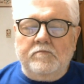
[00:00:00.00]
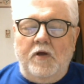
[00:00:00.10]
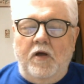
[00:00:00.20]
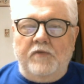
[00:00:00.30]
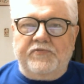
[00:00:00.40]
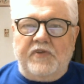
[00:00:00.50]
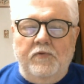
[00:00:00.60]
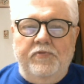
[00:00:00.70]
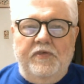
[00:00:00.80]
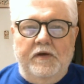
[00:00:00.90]

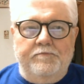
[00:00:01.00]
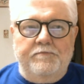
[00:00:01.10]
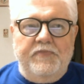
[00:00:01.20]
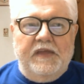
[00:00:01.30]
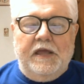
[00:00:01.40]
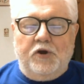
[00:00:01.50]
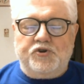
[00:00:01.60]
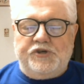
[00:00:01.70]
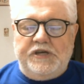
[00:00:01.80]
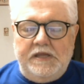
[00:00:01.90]
also the
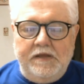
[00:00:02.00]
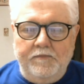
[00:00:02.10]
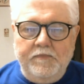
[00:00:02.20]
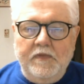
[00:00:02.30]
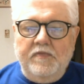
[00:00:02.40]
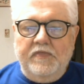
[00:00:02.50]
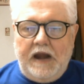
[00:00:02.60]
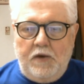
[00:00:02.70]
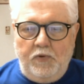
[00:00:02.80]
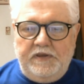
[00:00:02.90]
energy that
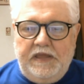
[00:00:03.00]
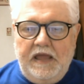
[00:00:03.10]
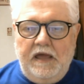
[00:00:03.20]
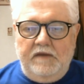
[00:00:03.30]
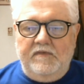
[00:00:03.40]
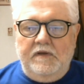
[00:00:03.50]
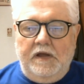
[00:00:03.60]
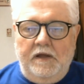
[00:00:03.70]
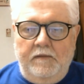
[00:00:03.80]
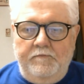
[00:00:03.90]
I would get,
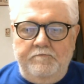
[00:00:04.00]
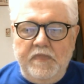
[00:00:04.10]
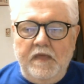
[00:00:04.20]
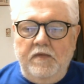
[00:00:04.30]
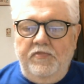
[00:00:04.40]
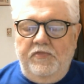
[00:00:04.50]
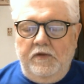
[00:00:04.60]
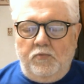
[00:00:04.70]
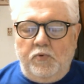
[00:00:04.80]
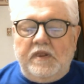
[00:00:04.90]

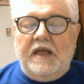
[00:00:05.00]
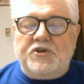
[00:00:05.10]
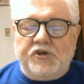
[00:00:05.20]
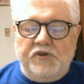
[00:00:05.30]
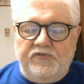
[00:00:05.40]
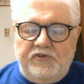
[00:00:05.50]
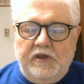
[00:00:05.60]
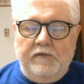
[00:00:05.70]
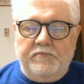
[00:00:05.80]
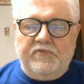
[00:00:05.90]
the
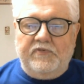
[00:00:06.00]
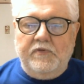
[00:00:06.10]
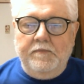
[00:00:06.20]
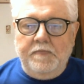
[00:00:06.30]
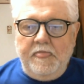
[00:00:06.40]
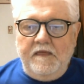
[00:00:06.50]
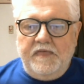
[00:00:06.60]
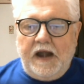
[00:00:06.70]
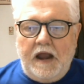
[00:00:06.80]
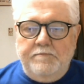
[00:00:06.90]
relationships
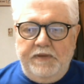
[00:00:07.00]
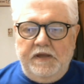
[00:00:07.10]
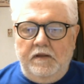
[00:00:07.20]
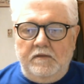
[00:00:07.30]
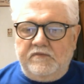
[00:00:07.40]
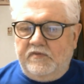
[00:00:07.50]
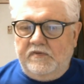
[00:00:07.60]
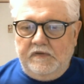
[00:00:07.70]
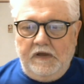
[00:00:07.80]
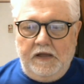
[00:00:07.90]
that I
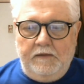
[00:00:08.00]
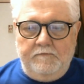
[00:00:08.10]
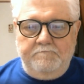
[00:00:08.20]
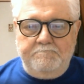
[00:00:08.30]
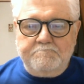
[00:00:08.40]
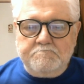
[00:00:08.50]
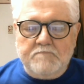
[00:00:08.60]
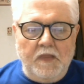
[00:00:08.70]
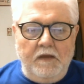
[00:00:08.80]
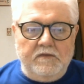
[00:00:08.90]
built.
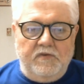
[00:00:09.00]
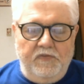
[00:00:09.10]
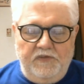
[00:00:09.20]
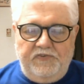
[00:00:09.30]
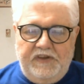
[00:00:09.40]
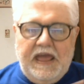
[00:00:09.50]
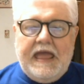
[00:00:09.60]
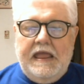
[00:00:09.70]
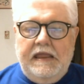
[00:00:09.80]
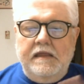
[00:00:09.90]
To this
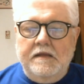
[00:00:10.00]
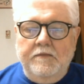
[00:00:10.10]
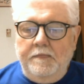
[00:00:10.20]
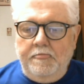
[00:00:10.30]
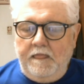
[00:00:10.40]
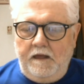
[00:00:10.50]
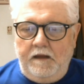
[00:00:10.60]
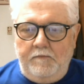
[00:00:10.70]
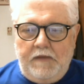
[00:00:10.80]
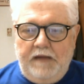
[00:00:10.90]
day,
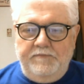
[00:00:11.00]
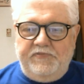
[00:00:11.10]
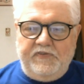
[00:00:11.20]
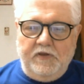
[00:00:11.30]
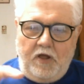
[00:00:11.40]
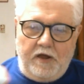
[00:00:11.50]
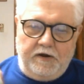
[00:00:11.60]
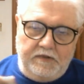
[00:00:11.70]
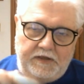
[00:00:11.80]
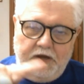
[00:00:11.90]
I'm still on
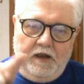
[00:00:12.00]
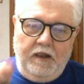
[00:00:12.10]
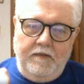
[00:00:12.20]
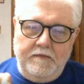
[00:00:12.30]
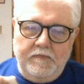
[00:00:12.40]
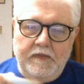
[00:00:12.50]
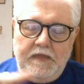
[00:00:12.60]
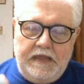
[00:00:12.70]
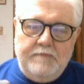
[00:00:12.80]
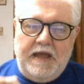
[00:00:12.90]
a little
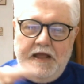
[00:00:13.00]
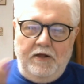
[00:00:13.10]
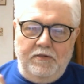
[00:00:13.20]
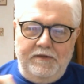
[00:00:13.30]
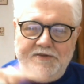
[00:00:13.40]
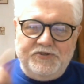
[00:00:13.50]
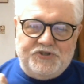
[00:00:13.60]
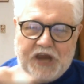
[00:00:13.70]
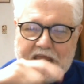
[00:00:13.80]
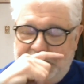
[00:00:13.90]
email
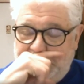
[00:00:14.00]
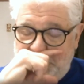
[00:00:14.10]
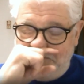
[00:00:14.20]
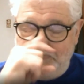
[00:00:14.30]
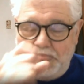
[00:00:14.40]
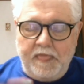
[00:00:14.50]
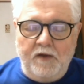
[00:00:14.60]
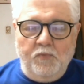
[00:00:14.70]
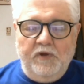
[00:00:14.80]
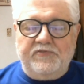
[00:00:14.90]
chain
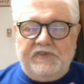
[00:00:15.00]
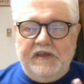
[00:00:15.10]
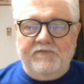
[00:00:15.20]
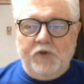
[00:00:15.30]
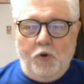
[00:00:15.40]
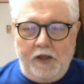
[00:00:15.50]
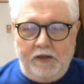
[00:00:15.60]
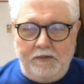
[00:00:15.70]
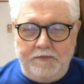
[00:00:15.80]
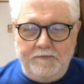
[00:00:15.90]
with Steve Doyle,